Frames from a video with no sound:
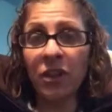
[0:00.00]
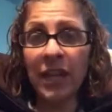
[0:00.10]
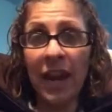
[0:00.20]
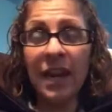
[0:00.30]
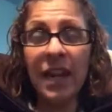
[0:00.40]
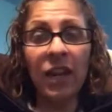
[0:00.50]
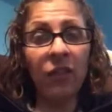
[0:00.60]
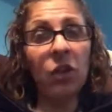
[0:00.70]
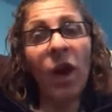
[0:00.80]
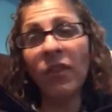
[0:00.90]
38.
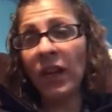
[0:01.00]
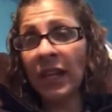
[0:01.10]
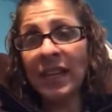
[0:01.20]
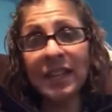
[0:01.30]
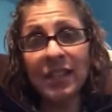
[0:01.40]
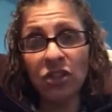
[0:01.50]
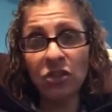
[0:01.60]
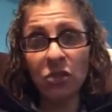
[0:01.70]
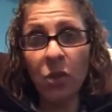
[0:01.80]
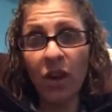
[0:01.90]
If you have any
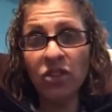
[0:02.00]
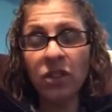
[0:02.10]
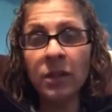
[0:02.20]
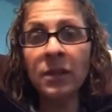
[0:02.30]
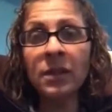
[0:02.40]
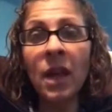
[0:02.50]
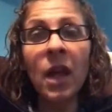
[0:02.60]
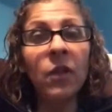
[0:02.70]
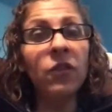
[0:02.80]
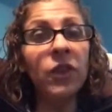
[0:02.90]
additional questions,
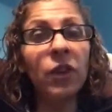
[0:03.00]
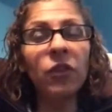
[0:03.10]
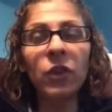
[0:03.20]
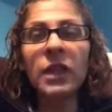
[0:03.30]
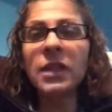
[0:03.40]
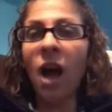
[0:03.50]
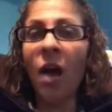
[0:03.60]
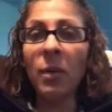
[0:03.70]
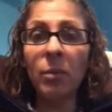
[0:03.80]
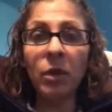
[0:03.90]
feel free to
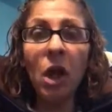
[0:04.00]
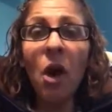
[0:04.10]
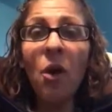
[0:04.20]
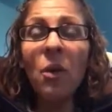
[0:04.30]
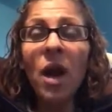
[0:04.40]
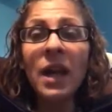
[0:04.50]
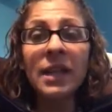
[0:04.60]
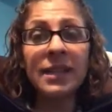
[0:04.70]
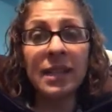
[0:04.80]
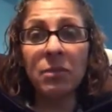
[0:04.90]
comment below,
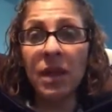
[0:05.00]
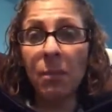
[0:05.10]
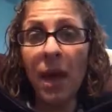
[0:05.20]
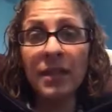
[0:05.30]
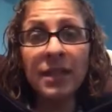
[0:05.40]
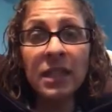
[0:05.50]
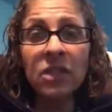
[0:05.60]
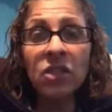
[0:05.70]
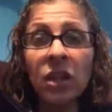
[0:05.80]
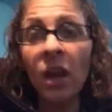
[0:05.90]
send me a
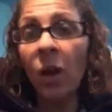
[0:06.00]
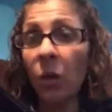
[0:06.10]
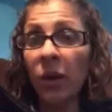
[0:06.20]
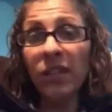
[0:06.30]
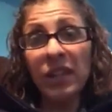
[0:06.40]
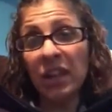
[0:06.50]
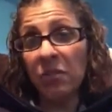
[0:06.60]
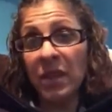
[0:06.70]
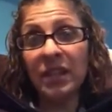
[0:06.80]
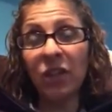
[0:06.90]
message, or even
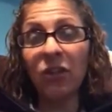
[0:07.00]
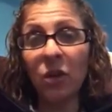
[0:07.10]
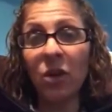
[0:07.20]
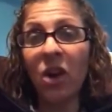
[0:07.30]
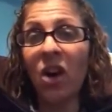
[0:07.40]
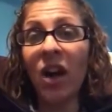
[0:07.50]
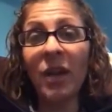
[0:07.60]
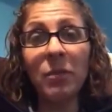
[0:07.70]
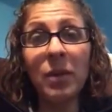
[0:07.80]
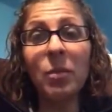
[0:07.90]
give me a telephone call.
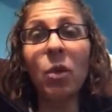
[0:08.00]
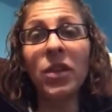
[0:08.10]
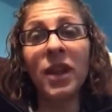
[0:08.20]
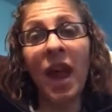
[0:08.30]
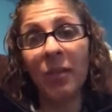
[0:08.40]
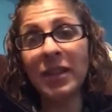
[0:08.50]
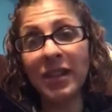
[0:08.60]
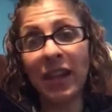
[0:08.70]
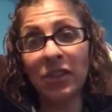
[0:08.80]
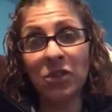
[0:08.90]
I'd be more than happy
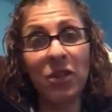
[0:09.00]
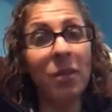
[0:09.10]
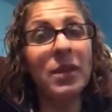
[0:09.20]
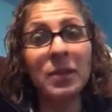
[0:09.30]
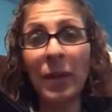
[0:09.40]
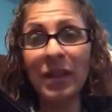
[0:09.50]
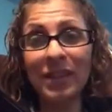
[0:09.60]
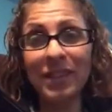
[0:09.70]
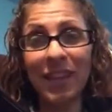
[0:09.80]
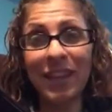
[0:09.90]
to answer them as
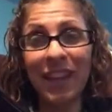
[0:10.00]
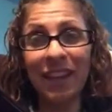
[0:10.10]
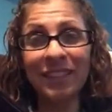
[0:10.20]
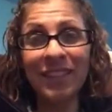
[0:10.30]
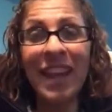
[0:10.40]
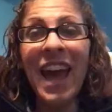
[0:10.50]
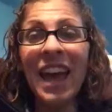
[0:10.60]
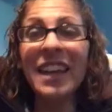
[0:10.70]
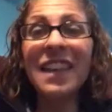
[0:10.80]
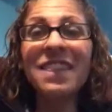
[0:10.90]
best as I can.
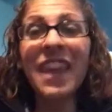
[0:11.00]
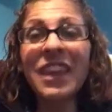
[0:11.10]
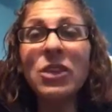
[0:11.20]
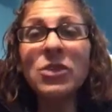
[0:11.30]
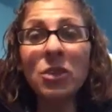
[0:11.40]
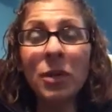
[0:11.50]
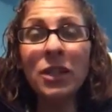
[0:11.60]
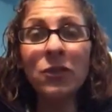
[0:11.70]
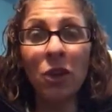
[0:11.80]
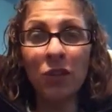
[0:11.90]
Again, thank you so
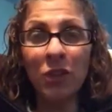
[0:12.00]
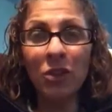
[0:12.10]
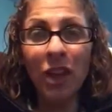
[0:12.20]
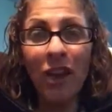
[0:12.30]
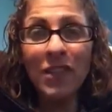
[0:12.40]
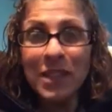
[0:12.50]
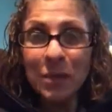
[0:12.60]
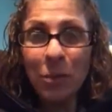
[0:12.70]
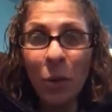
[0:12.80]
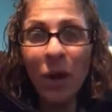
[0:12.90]
much for all of your love and
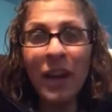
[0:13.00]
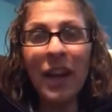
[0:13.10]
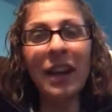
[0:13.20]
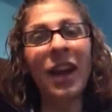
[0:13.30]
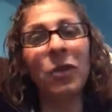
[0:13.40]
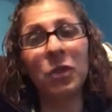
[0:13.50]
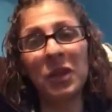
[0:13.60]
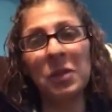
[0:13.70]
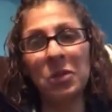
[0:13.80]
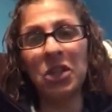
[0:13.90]
support, and I
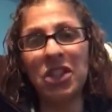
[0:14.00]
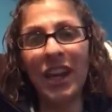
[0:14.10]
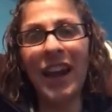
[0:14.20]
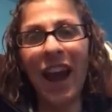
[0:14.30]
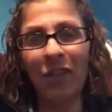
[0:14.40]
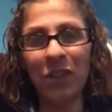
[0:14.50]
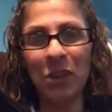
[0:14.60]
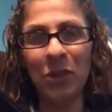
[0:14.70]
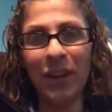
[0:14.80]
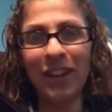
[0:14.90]
really appreciate having
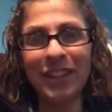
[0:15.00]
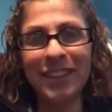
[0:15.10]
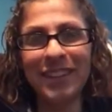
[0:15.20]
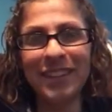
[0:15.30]
you here.